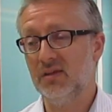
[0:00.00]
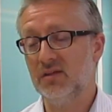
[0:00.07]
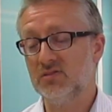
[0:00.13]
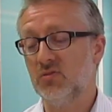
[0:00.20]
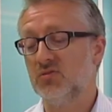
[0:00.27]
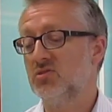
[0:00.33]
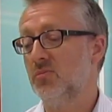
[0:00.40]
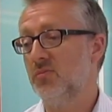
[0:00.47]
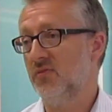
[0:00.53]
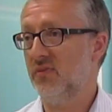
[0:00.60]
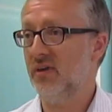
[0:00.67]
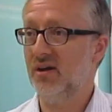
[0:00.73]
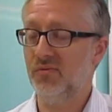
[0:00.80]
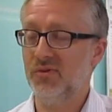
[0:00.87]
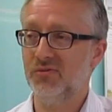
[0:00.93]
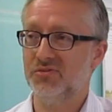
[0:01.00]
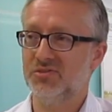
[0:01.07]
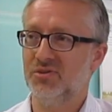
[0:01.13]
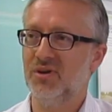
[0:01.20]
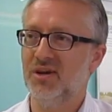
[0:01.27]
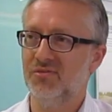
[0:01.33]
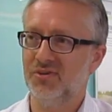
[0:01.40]
So on top of that, we
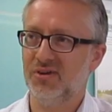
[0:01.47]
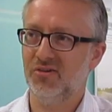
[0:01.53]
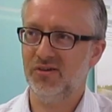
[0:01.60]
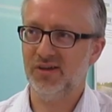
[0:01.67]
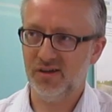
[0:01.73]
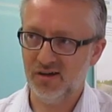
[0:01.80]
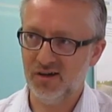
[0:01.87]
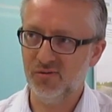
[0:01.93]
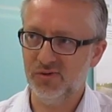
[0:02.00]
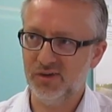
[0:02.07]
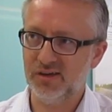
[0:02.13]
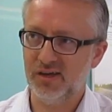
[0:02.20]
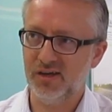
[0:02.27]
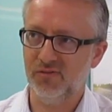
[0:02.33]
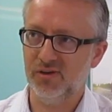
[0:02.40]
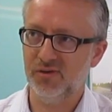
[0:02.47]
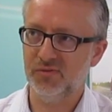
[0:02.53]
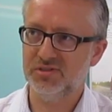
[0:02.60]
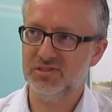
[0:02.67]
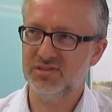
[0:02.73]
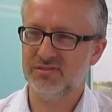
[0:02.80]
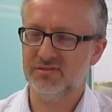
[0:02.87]
also have a create artwork area,
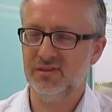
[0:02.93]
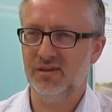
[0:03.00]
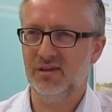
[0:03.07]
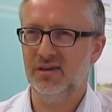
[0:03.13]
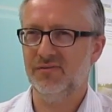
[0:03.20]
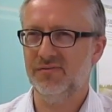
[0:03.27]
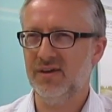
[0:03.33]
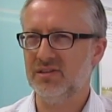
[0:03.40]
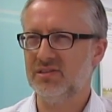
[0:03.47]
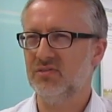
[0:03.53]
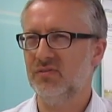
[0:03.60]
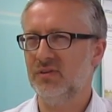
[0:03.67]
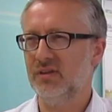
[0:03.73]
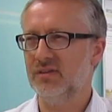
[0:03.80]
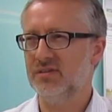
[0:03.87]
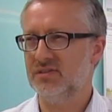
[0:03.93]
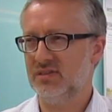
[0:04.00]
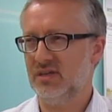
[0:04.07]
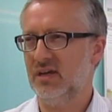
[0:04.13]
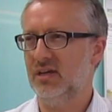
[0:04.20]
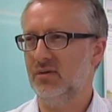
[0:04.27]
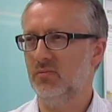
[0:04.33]
which is effectively the
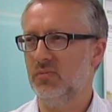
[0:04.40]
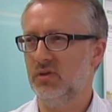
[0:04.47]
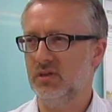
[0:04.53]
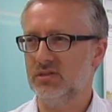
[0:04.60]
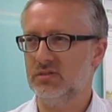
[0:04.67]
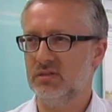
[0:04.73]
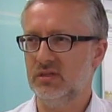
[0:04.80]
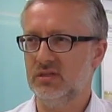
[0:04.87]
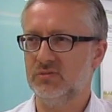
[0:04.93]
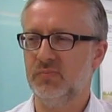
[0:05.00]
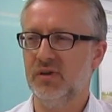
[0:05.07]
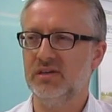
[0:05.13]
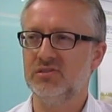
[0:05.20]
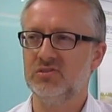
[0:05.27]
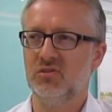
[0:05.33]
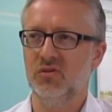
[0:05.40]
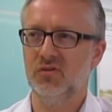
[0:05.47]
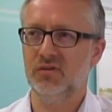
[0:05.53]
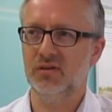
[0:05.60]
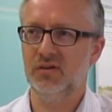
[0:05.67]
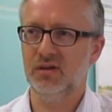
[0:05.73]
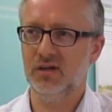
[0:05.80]
same, but it's based
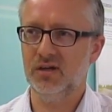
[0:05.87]
on